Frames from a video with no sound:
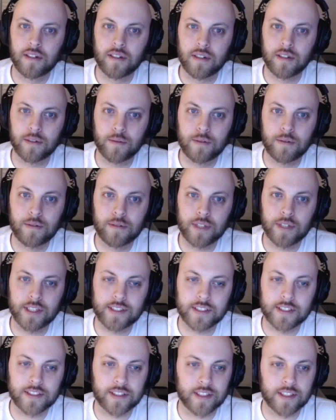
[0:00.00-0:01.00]
Ooh, that's
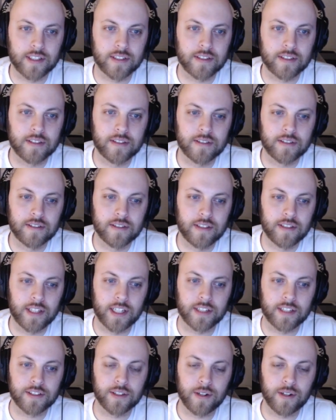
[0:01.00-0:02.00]
exciting.
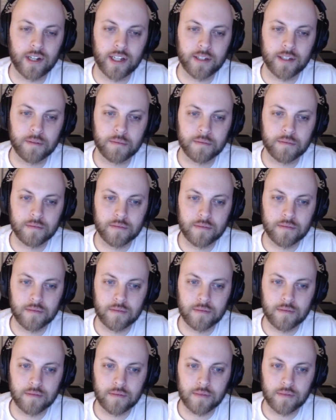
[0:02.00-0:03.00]
Yeah, so
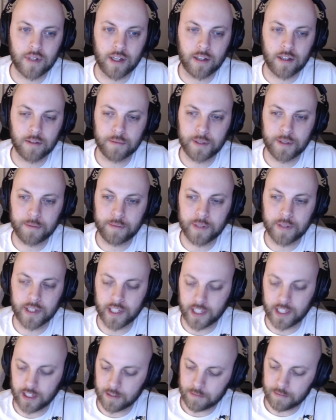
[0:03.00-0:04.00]
I'll be
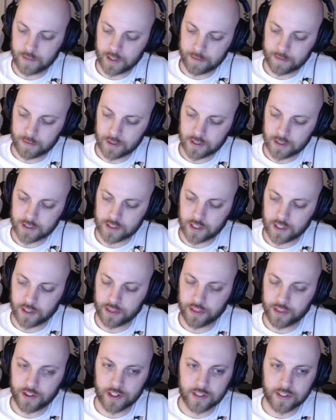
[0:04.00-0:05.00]
picking up my books on
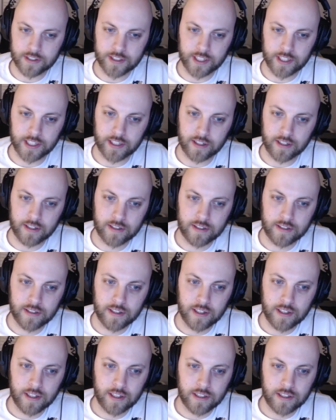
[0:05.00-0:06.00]
Thursday,
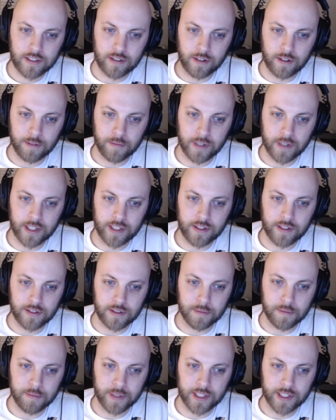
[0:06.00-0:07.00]
so I might do a
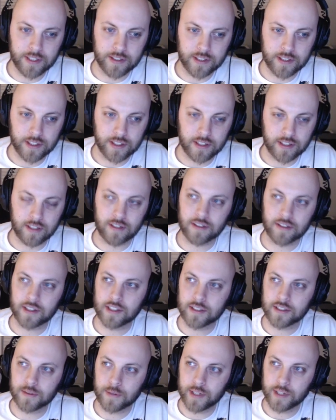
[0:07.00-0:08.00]
binge on the Hulk
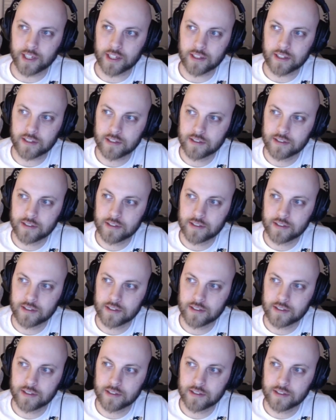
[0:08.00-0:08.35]
this weekend.